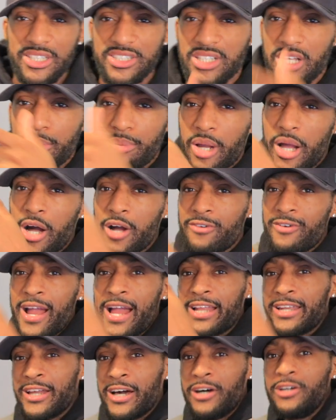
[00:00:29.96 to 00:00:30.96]
sub card
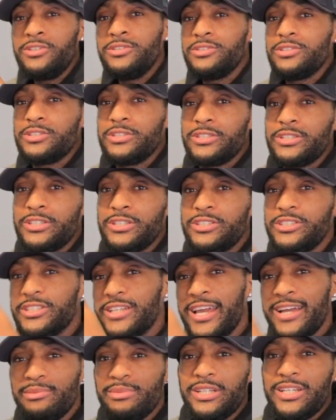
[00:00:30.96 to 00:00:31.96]
right now do you
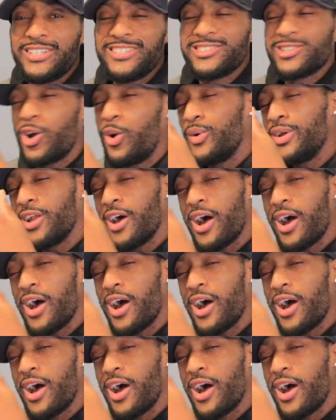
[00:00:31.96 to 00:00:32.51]
get me? It's going